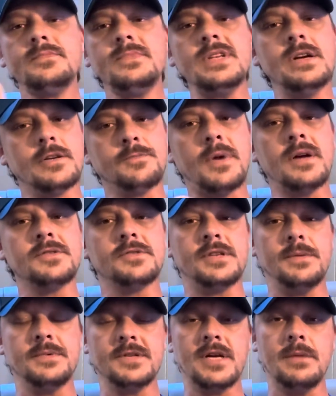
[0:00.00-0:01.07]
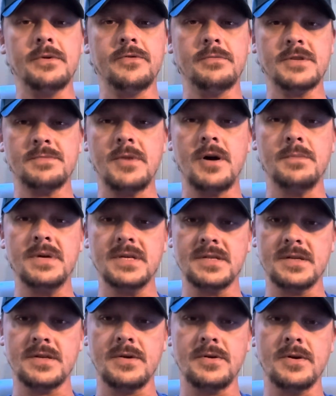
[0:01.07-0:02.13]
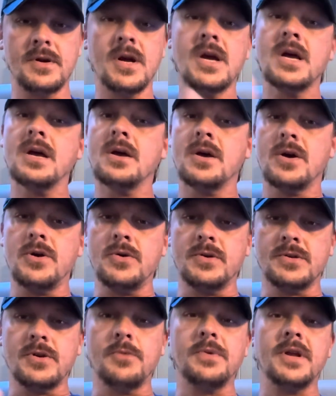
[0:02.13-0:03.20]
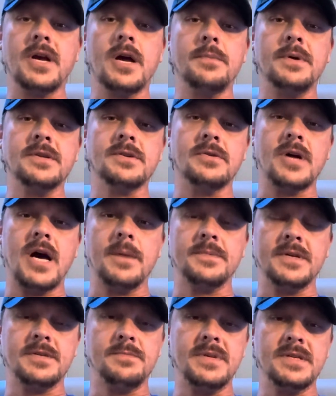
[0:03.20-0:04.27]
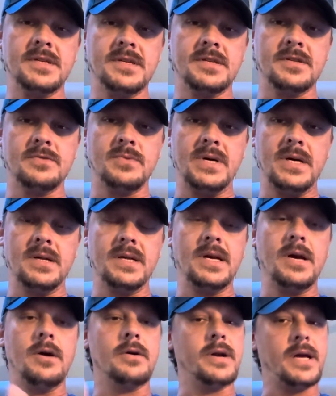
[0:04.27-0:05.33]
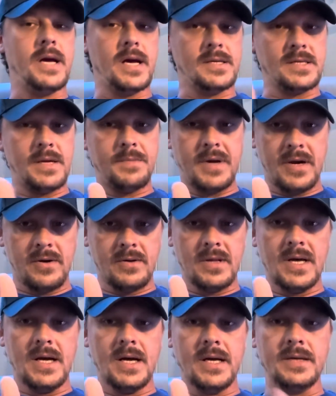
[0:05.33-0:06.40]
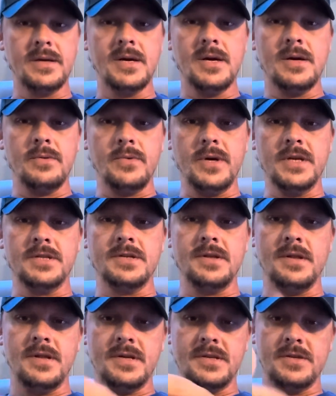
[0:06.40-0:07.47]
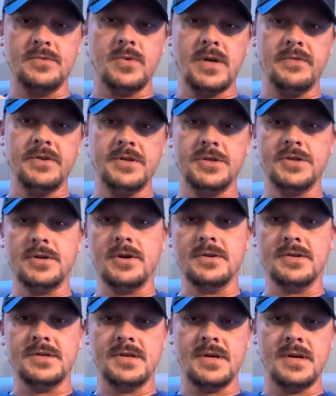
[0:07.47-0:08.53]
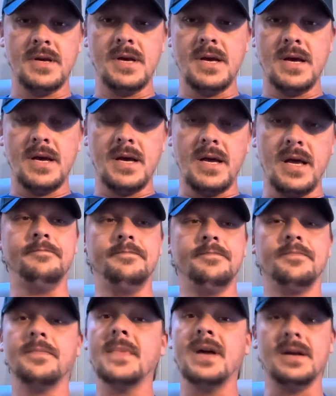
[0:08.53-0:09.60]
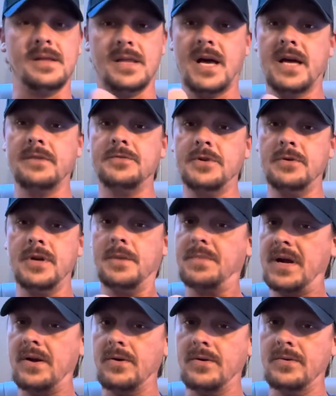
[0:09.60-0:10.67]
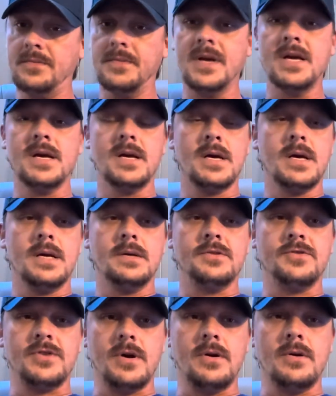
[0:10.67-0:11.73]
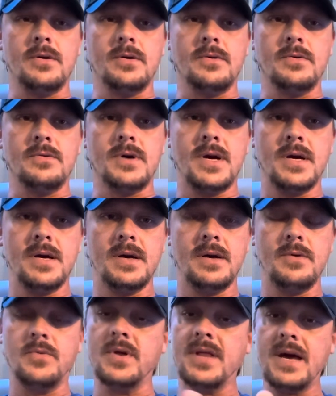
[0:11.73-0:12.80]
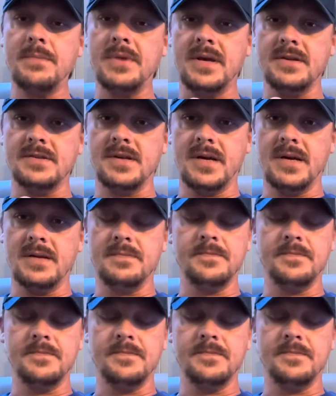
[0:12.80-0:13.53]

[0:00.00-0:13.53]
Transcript: Our sponsorship is coming from a small business owner who is opening up his own optics business as well. He already has an apparel line, which this is one of his shirts, line of duty apparel. So with that being said,